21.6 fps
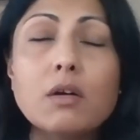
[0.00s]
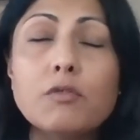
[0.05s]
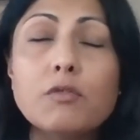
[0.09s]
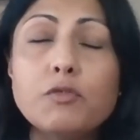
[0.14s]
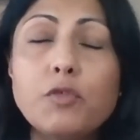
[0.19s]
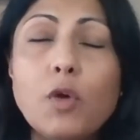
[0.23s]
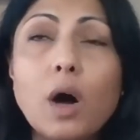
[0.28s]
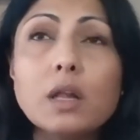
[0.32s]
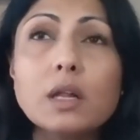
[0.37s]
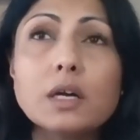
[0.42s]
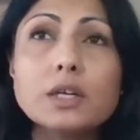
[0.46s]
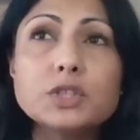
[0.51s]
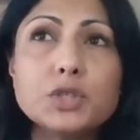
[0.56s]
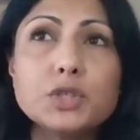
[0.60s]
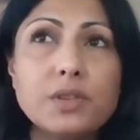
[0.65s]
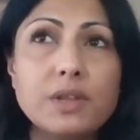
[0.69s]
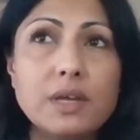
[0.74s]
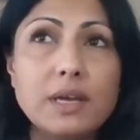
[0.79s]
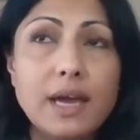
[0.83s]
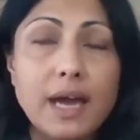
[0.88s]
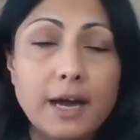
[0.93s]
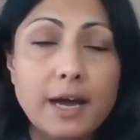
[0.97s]
fall under
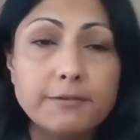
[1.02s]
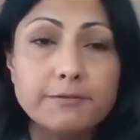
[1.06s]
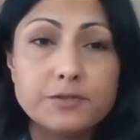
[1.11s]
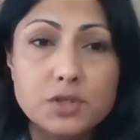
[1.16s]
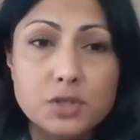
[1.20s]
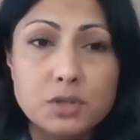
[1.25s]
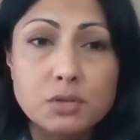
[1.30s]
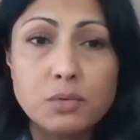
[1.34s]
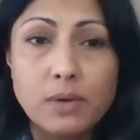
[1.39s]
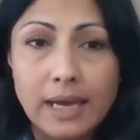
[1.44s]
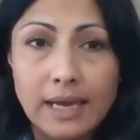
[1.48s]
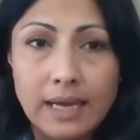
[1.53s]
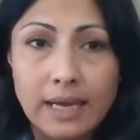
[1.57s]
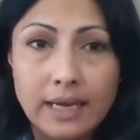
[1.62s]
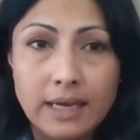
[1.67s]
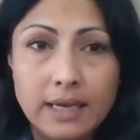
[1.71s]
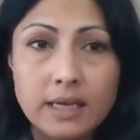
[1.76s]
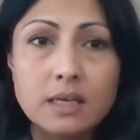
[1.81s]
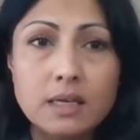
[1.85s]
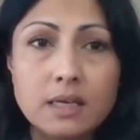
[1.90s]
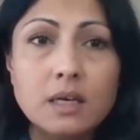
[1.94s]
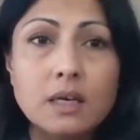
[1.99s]
the
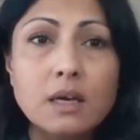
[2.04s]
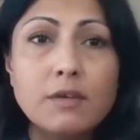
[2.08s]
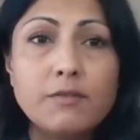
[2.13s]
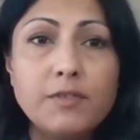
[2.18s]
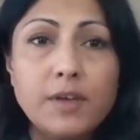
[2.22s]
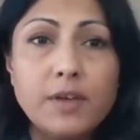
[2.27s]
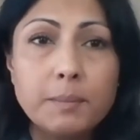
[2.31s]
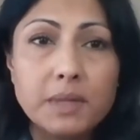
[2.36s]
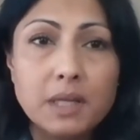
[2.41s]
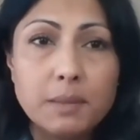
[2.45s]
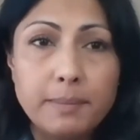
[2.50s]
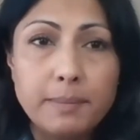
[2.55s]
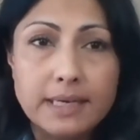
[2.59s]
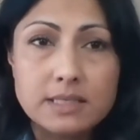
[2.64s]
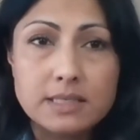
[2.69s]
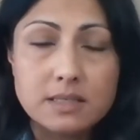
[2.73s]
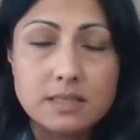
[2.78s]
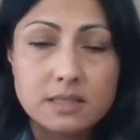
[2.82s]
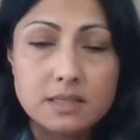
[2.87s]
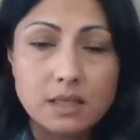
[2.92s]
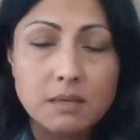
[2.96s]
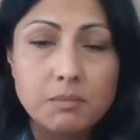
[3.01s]
F2A
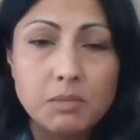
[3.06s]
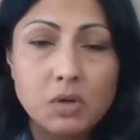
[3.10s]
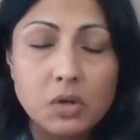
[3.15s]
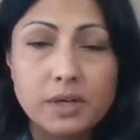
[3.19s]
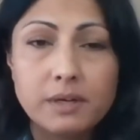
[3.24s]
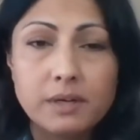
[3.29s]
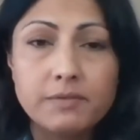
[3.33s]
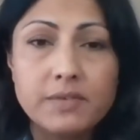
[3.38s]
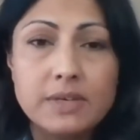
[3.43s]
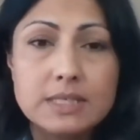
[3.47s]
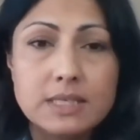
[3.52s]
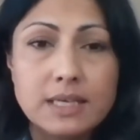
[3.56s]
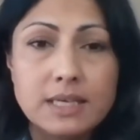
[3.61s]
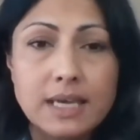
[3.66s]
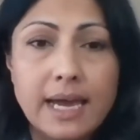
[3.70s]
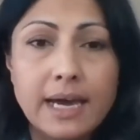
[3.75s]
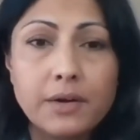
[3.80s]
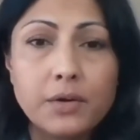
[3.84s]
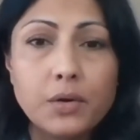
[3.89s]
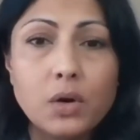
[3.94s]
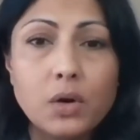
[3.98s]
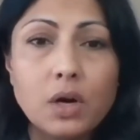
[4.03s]
family-based immigrant visa
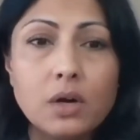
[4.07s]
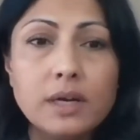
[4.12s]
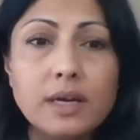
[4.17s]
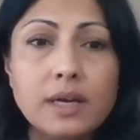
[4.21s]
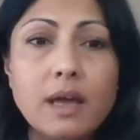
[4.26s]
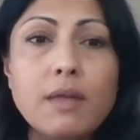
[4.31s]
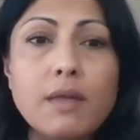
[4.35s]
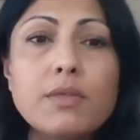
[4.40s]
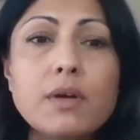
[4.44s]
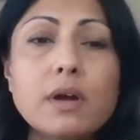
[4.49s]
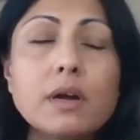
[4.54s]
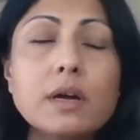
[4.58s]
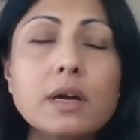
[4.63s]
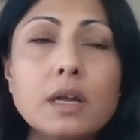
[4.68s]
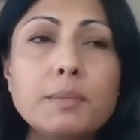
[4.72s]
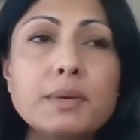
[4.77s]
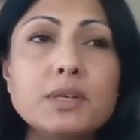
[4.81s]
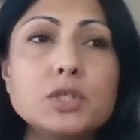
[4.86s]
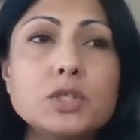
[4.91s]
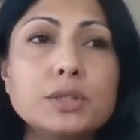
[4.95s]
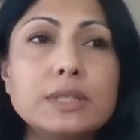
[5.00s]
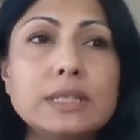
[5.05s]
category, they're going to
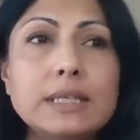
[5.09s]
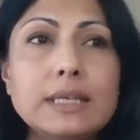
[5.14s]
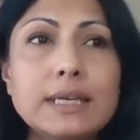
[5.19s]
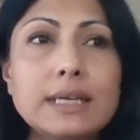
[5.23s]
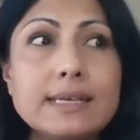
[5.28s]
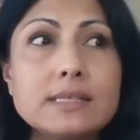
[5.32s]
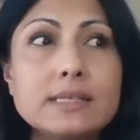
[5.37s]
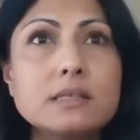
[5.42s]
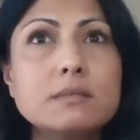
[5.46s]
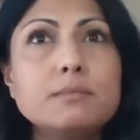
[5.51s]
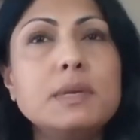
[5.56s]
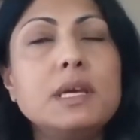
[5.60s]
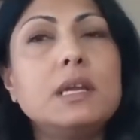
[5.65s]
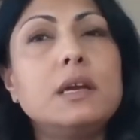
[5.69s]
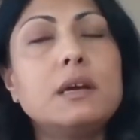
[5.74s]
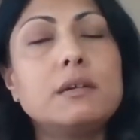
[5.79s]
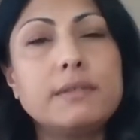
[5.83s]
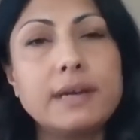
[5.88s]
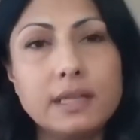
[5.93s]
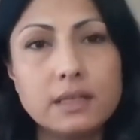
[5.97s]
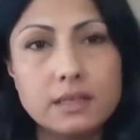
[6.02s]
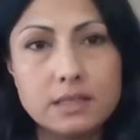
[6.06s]
be treated as
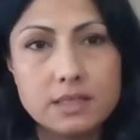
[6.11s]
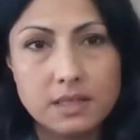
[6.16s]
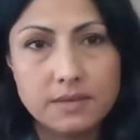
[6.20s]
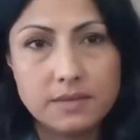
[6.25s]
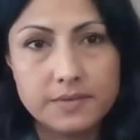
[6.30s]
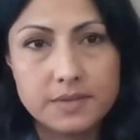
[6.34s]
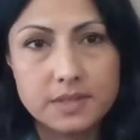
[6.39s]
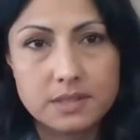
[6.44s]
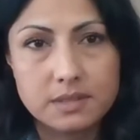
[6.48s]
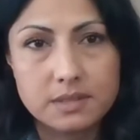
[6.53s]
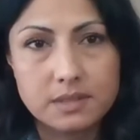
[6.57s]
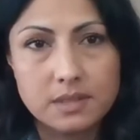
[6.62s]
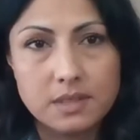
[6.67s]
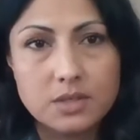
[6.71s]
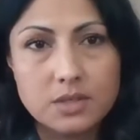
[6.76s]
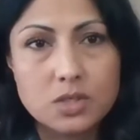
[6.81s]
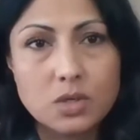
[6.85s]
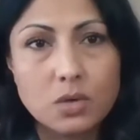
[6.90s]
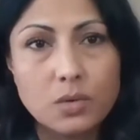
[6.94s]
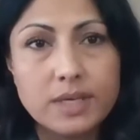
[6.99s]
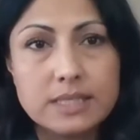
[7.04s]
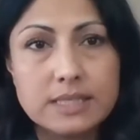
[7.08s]
immediate relatives.
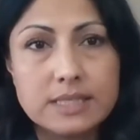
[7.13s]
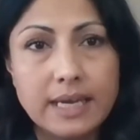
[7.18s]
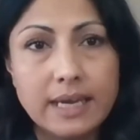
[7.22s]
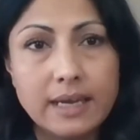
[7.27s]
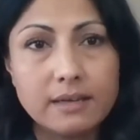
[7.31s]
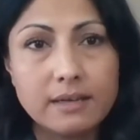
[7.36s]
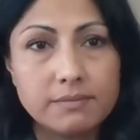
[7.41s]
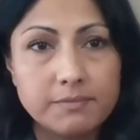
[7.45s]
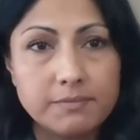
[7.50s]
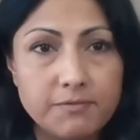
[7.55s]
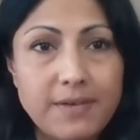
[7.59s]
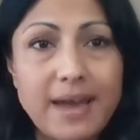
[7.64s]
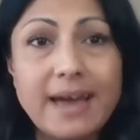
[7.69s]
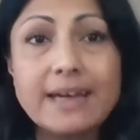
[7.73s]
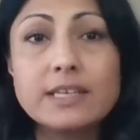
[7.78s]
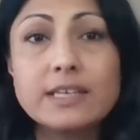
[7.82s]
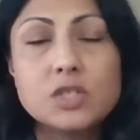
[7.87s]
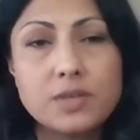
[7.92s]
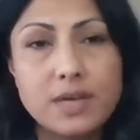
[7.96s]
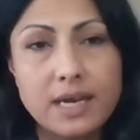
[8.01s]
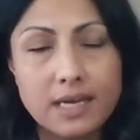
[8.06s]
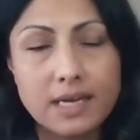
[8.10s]
So it's like
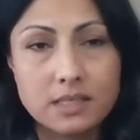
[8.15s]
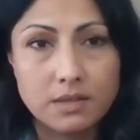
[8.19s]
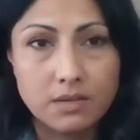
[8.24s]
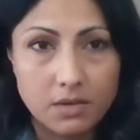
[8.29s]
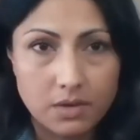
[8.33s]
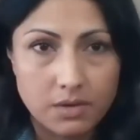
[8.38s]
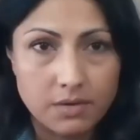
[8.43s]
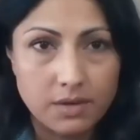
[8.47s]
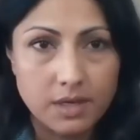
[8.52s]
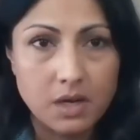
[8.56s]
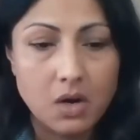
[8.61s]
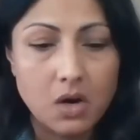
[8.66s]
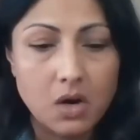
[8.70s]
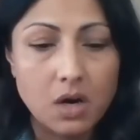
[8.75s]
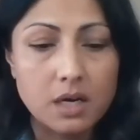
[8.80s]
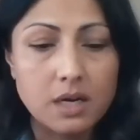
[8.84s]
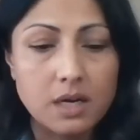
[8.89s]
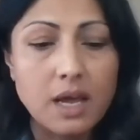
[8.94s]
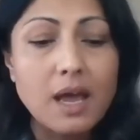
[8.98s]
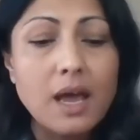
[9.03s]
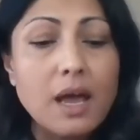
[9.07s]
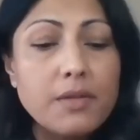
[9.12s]
fast track to the green
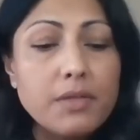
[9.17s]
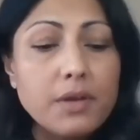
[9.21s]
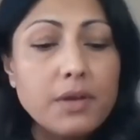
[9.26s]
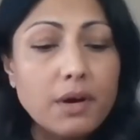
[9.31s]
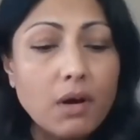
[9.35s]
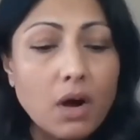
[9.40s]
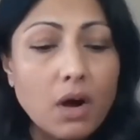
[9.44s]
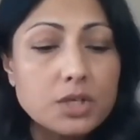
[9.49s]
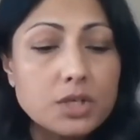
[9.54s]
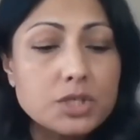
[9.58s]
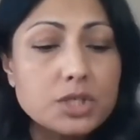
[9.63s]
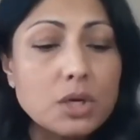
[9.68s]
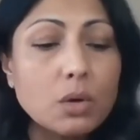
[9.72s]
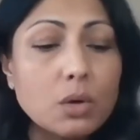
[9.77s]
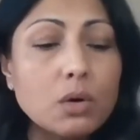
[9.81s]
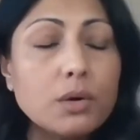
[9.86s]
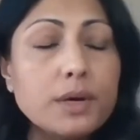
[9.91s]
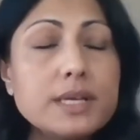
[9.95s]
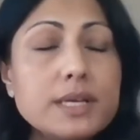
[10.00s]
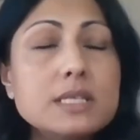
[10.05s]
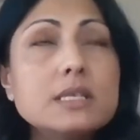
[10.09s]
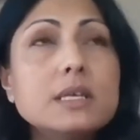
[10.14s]
card. They're also
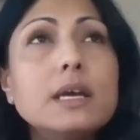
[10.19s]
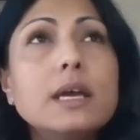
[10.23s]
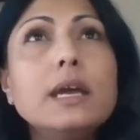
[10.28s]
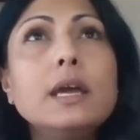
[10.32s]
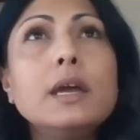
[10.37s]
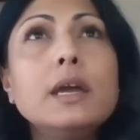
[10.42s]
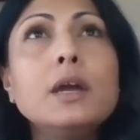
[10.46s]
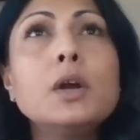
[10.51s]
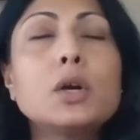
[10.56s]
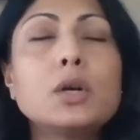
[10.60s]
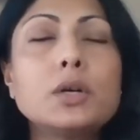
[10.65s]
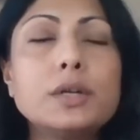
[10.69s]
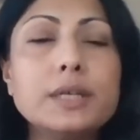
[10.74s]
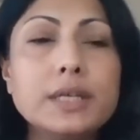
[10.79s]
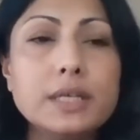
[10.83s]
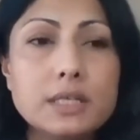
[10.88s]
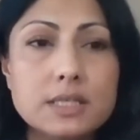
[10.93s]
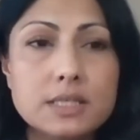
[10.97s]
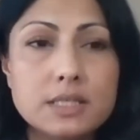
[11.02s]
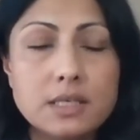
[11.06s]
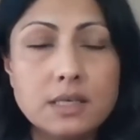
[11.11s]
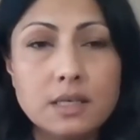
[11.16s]
going to
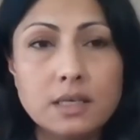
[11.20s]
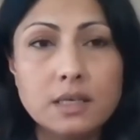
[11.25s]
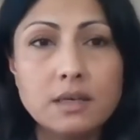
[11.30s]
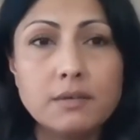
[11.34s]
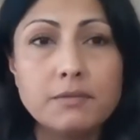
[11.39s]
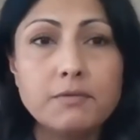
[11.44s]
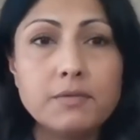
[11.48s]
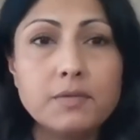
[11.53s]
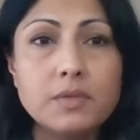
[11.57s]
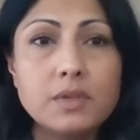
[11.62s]
increase the